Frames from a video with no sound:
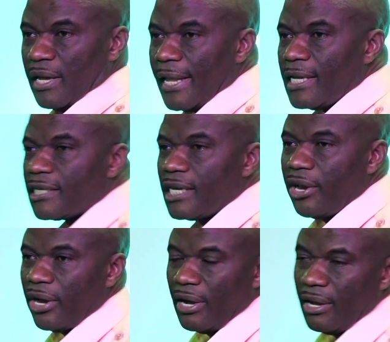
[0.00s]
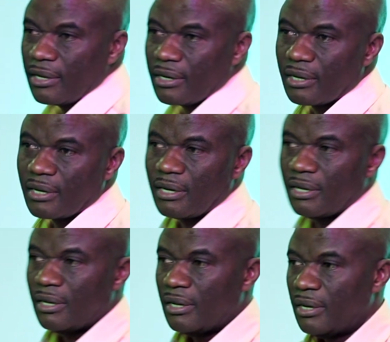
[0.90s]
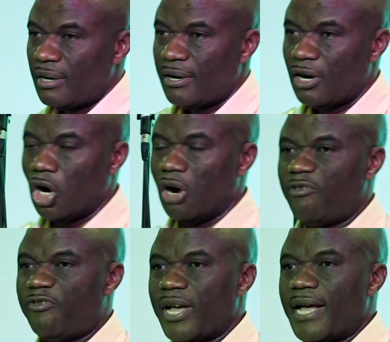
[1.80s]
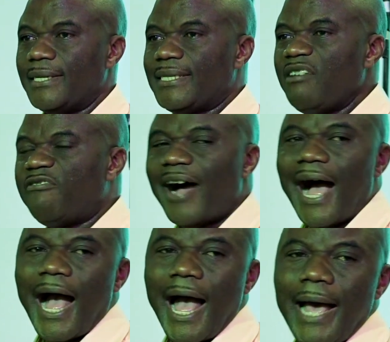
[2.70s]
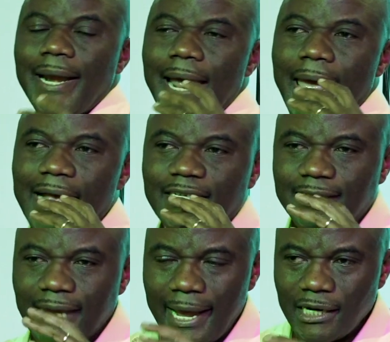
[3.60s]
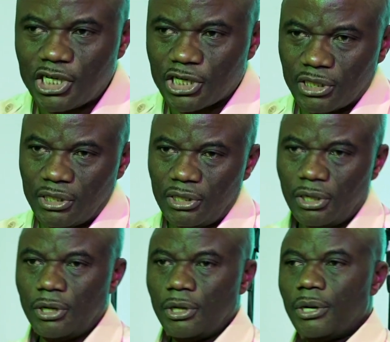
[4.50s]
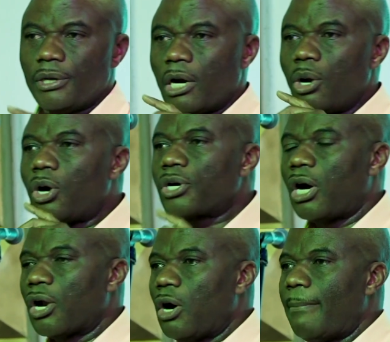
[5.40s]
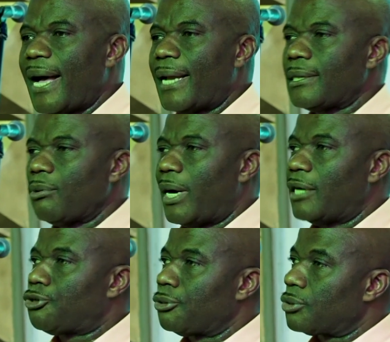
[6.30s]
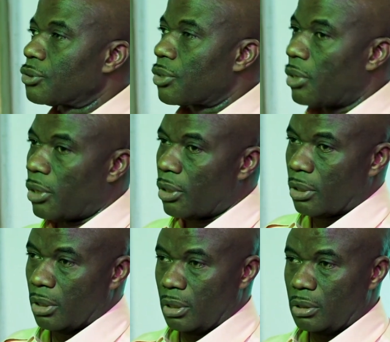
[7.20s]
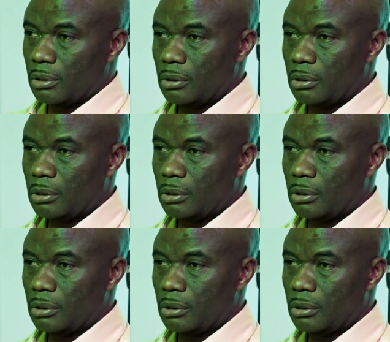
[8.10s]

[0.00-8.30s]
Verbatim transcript: And this year, of uh, divine extension, the Lord God Almighty wants you to grow.